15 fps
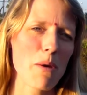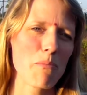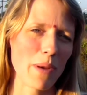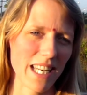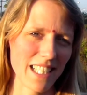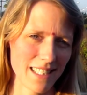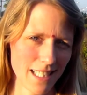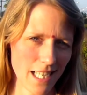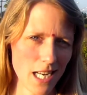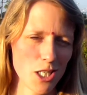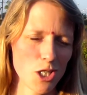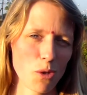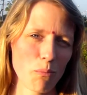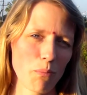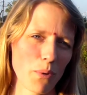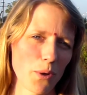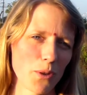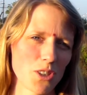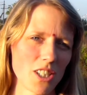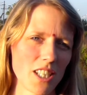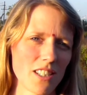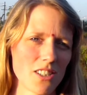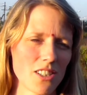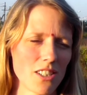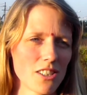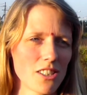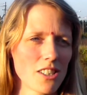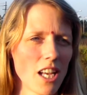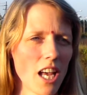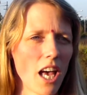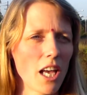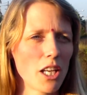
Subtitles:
meditation processes.